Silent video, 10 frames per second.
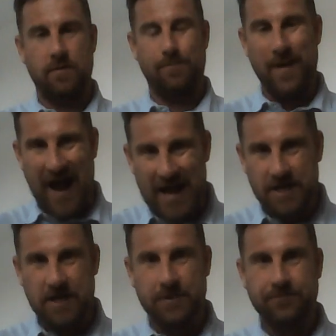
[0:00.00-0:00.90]
back
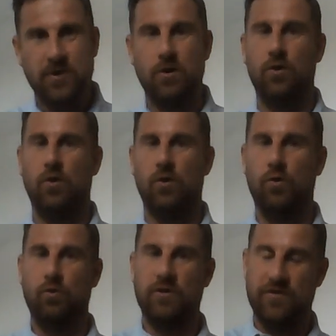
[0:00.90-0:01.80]

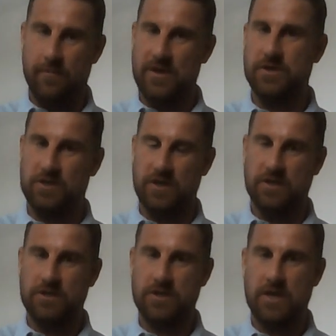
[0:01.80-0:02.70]
all of the
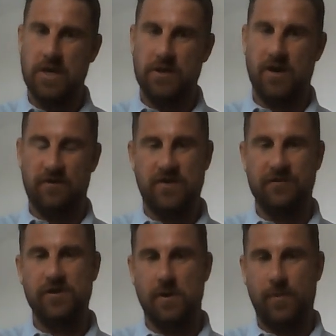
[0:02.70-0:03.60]
messages that I've
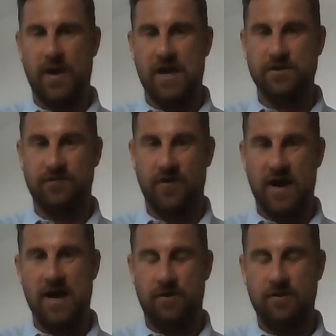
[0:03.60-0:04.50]
given the players
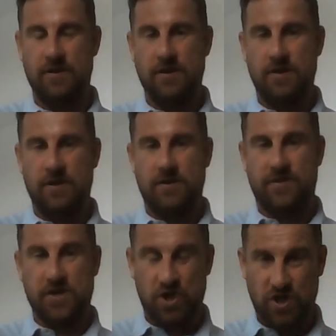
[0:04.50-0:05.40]
throughout
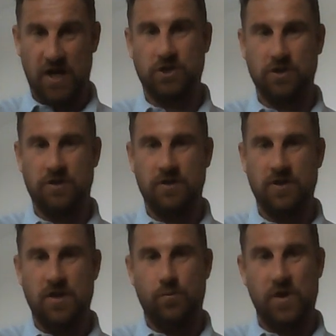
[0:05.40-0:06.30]
the session,
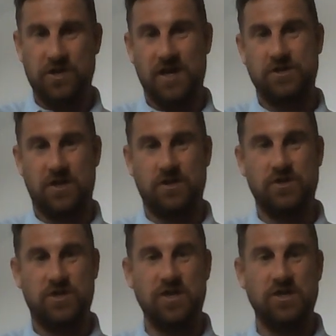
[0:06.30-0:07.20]
which has a
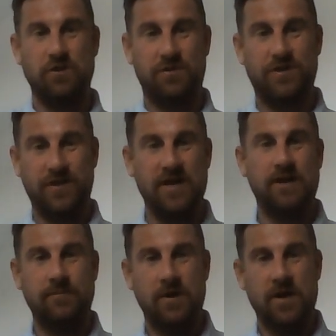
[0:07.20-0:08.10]
continued
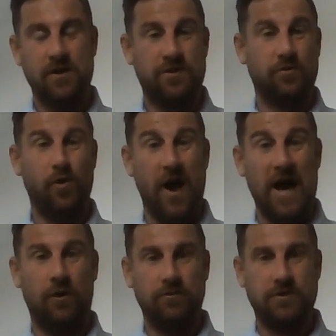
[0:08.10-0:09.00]
theme
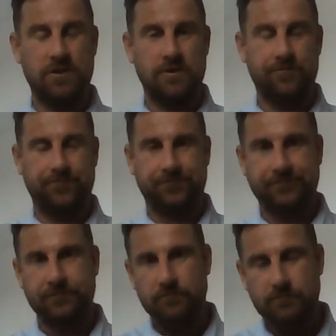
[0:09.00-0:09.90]
throughout,
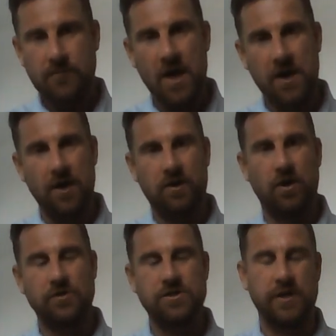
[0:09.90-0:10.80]
and I'll
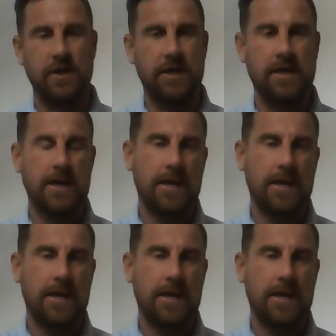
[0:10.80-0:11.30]
constantly